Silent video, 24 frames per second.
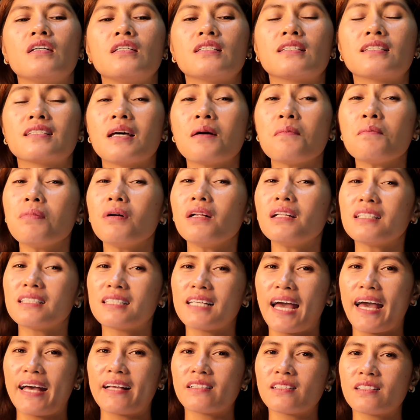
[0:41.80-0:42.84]
Simple
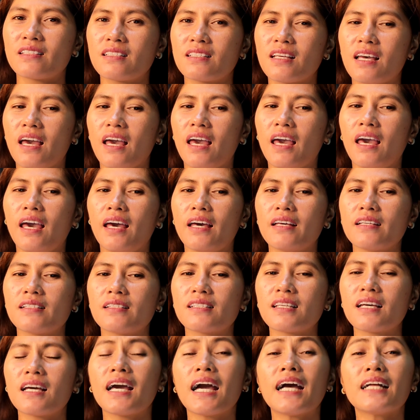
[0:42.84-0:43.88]
tense
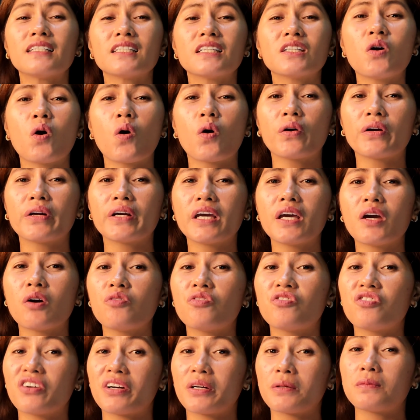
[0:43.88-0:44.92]
is a category
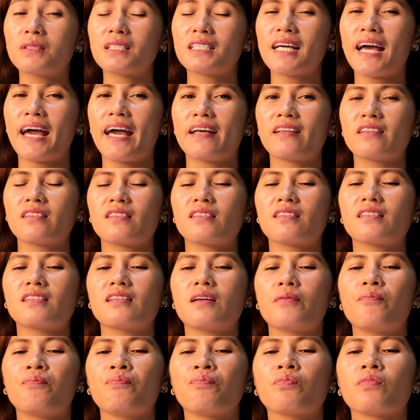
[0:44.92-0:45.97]
of verb tense.
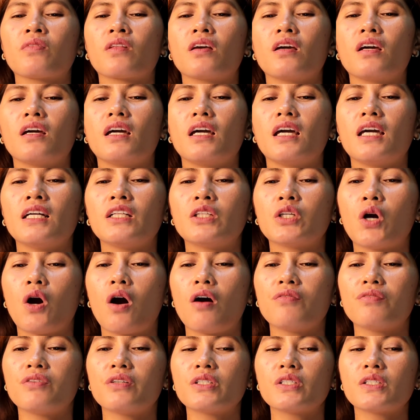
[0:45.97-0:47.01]
It
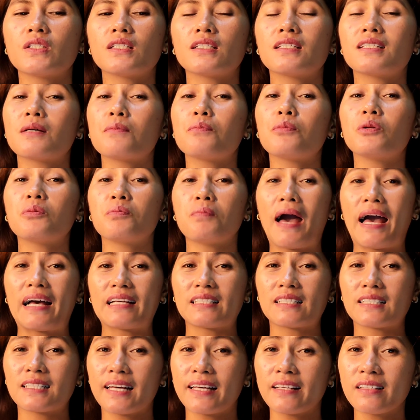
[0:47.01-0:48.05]
covers the simple
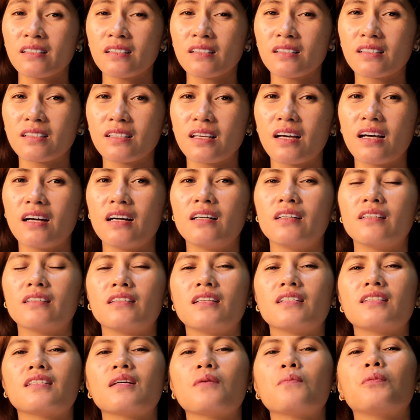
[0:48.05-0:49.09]
past tense,
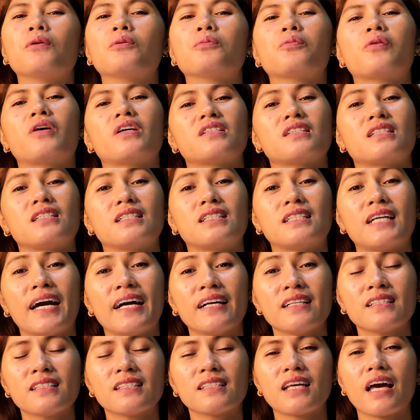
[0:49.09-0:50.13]
the simple present
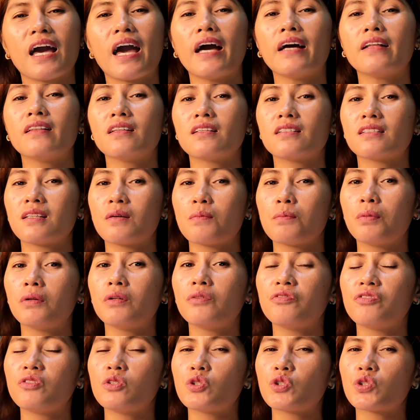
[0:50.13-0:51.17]
tense, and the
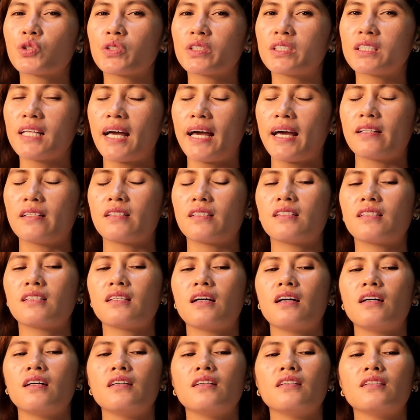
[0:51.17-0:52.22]
simple future tense.
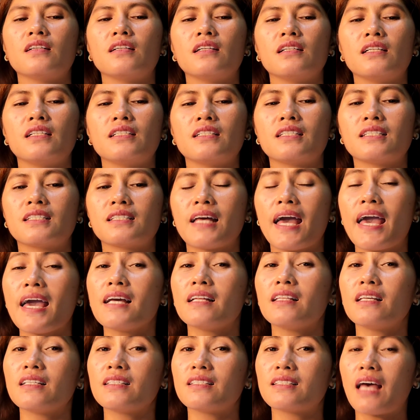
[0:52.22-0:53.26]
Let us
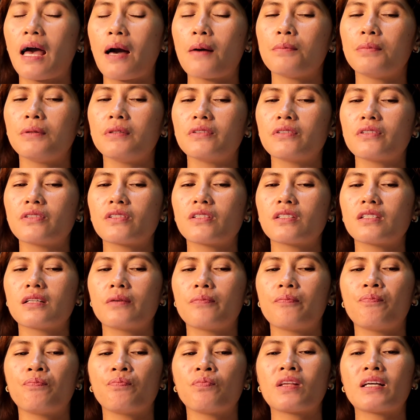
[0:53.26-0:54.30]
take the examples.
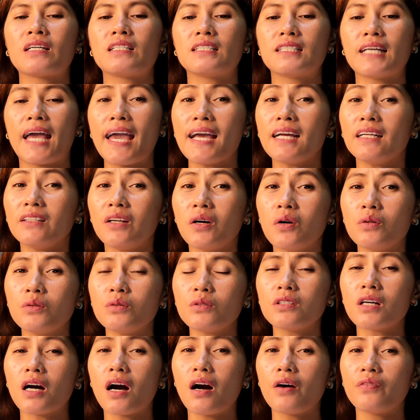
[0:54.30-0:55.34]
Take
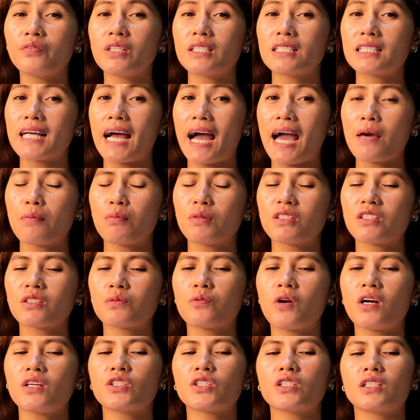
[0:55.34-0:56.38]
note of the time
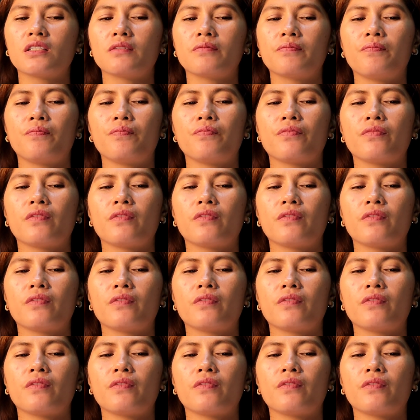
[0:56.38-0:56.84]
expression.